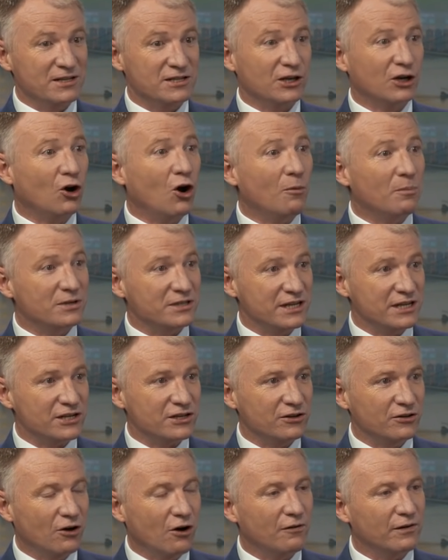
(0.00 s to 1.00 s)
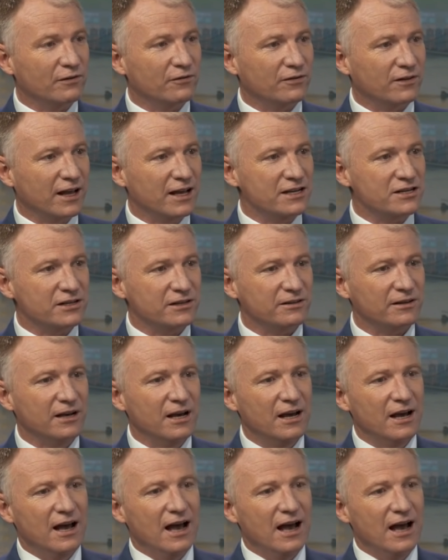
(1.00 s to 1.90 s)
it's the composition of inflation,